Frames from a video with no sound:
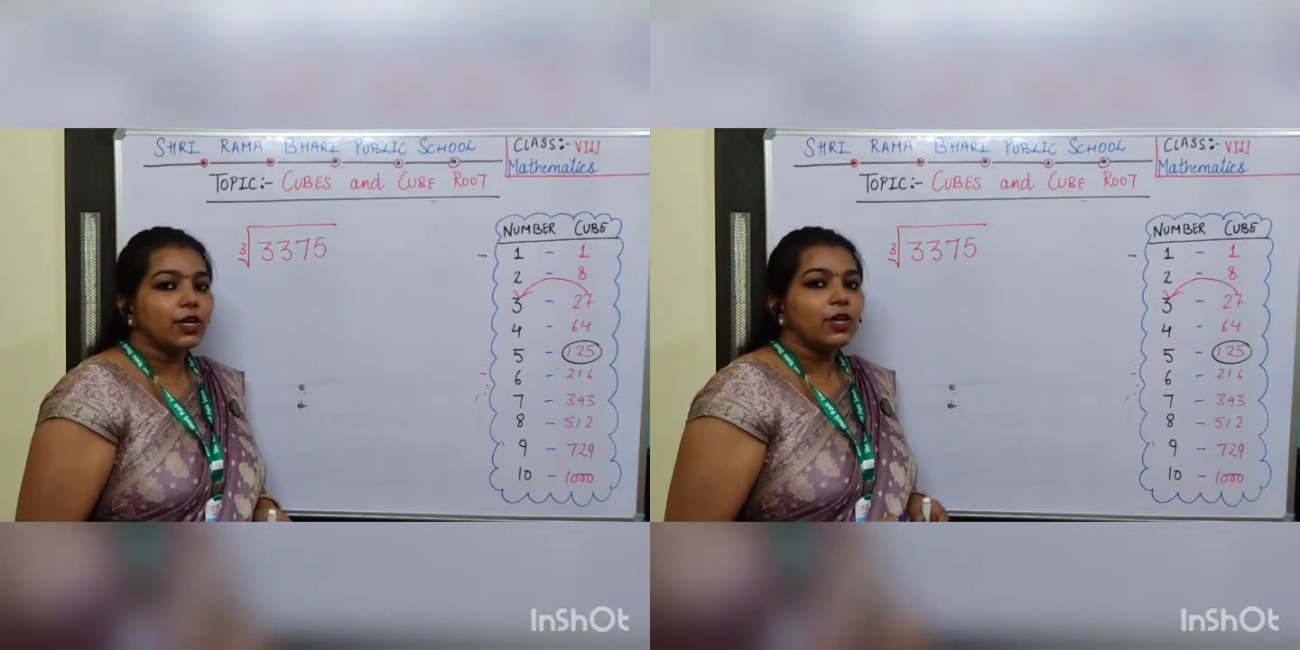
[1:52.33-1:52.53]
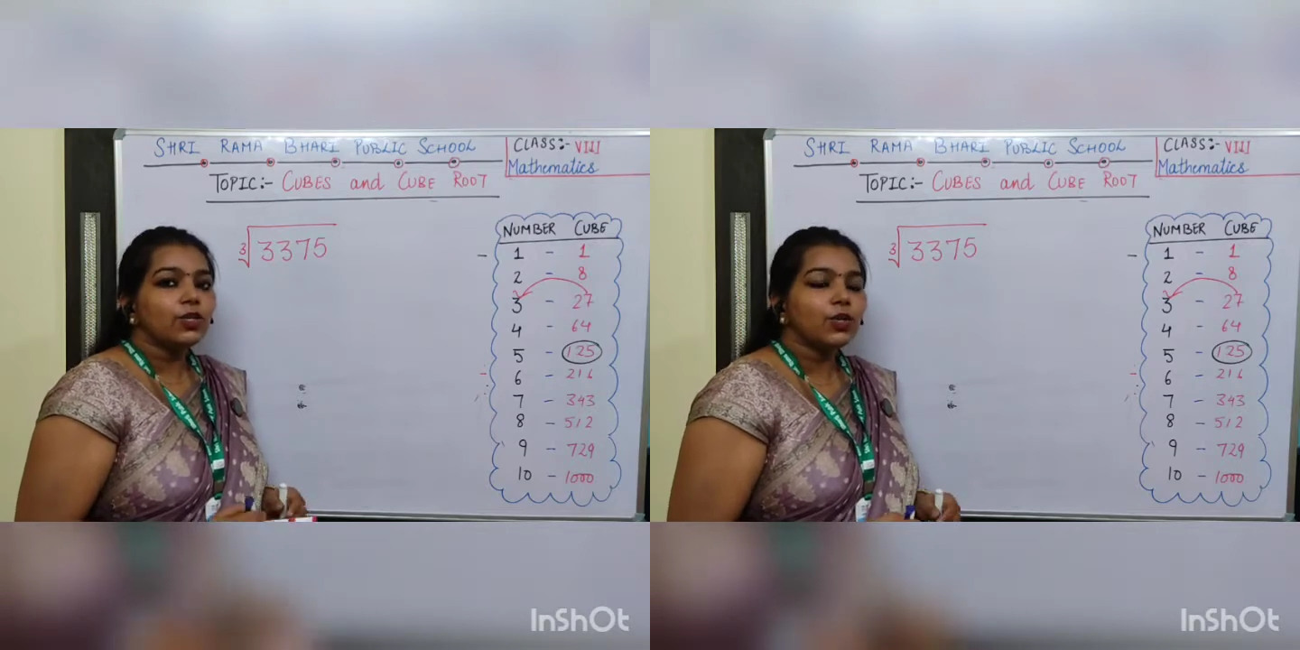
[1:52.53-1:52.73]

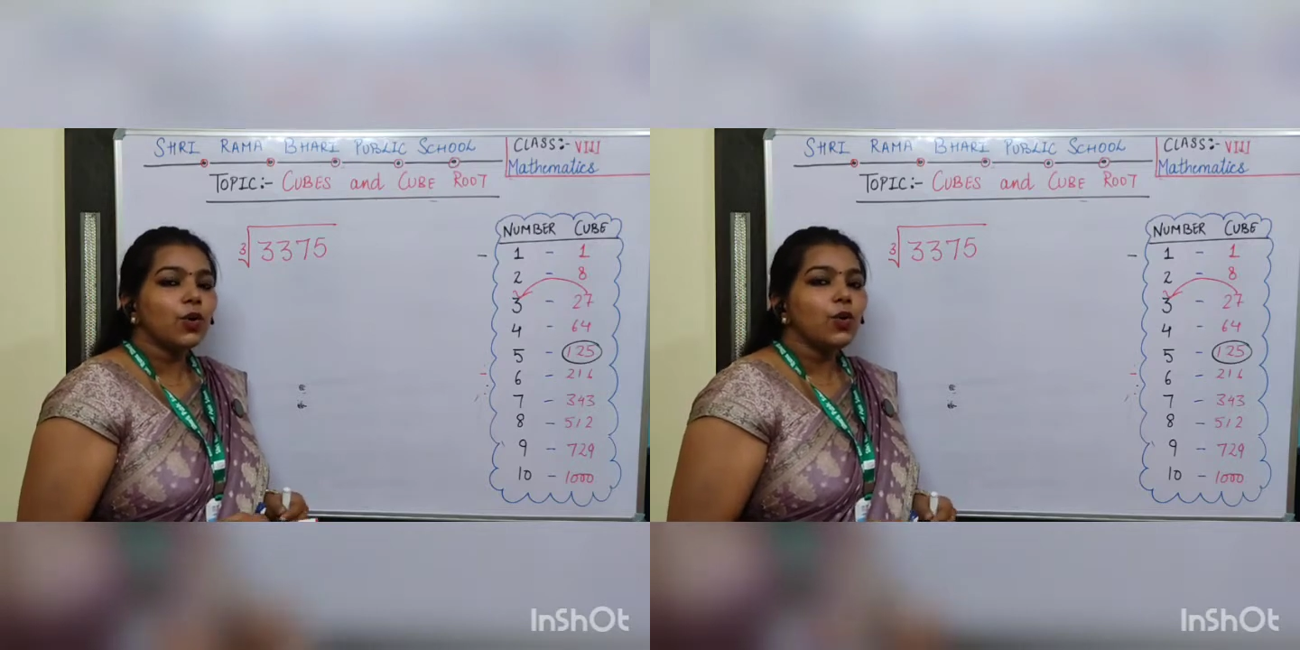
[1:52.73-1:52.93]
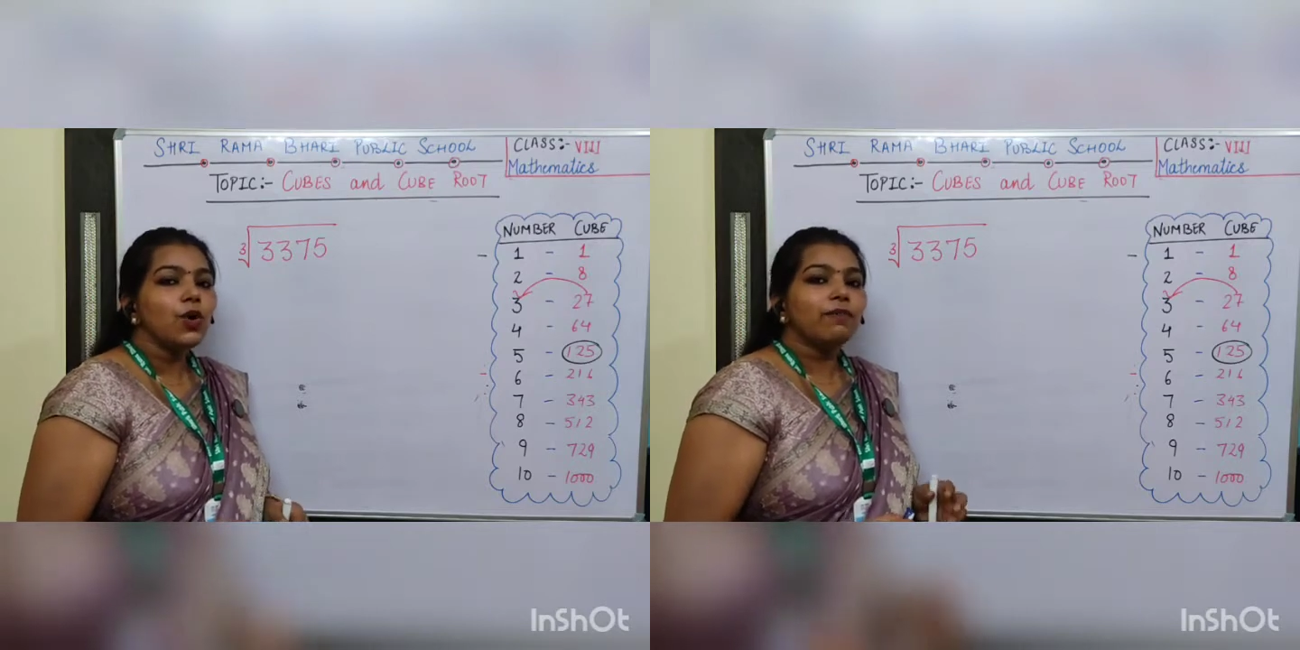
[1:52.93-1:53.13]

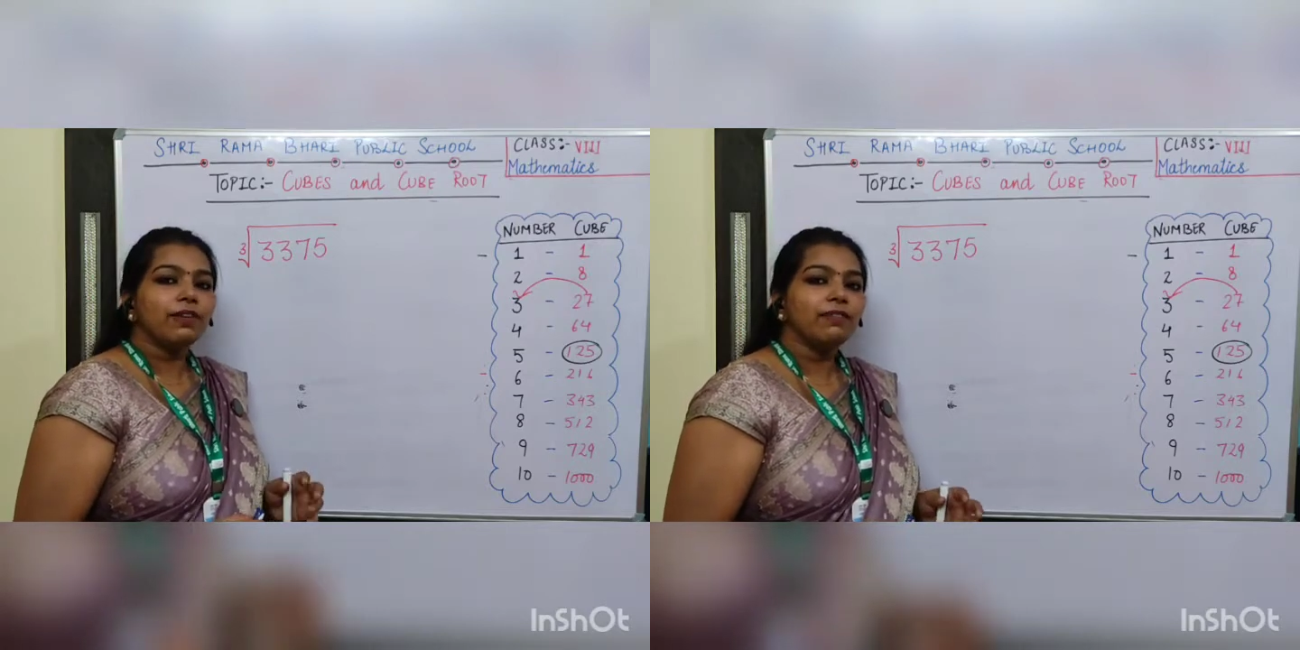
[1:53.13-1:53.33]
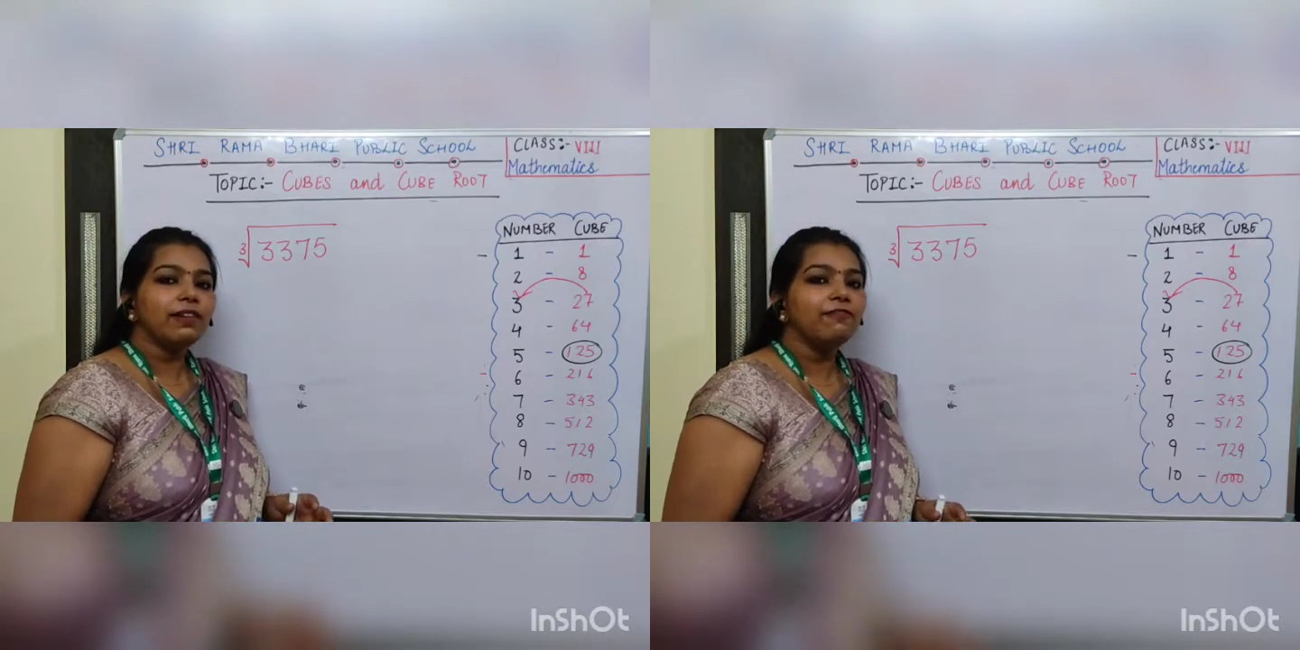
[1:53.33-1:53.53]
So
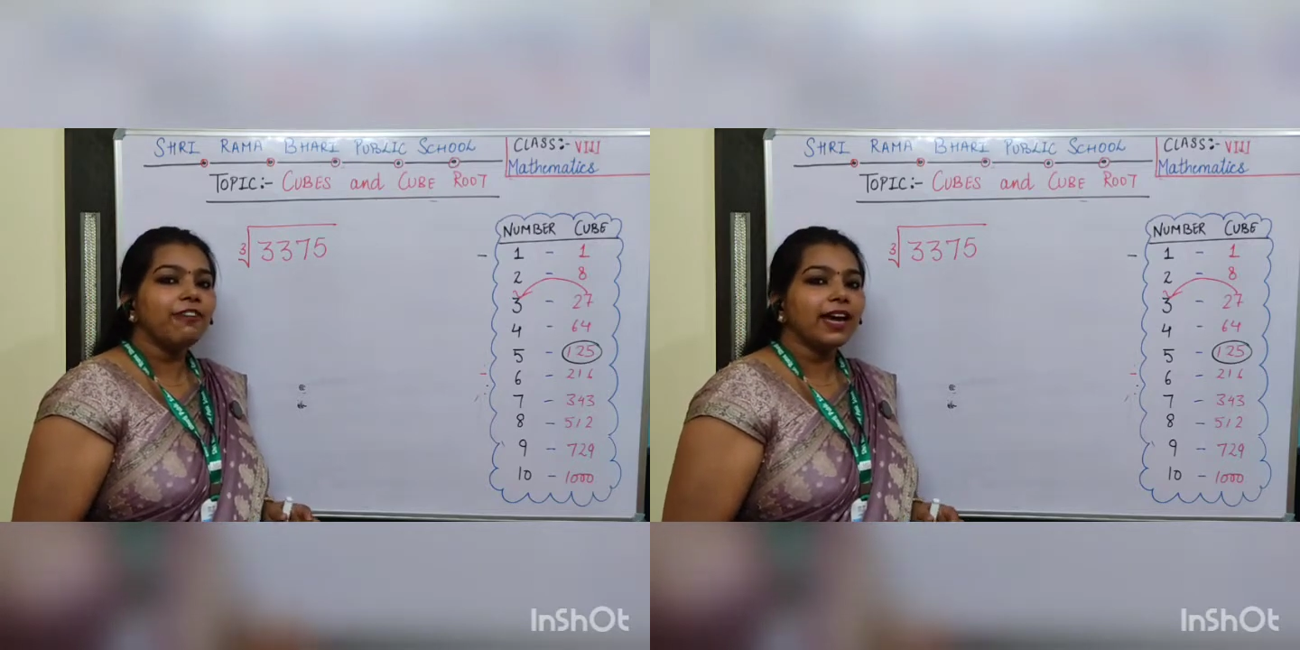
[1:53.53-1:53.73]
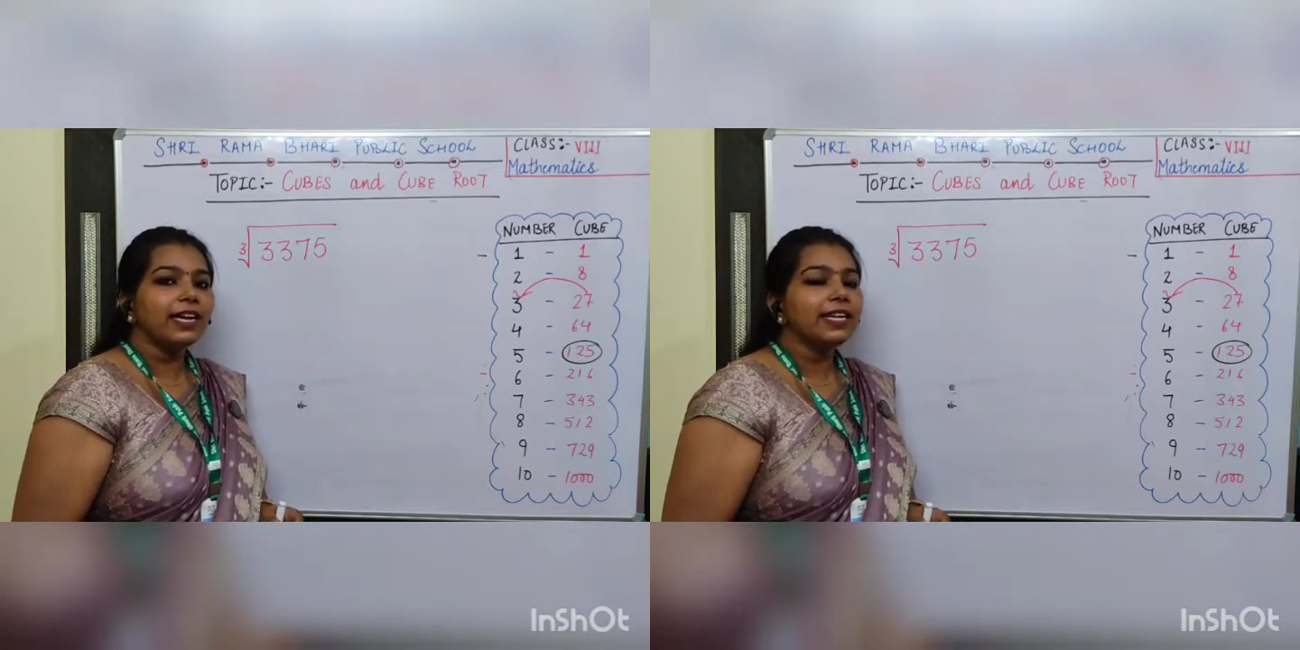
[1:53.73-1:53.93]
we will
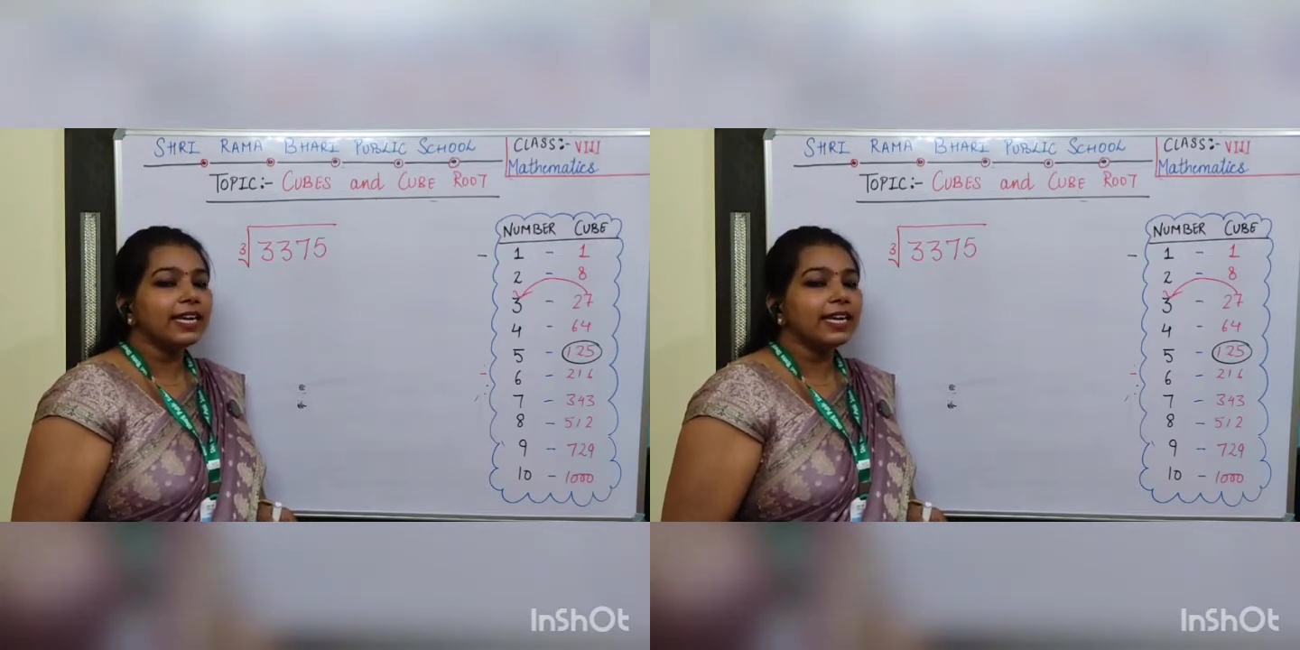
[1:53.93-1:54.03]
find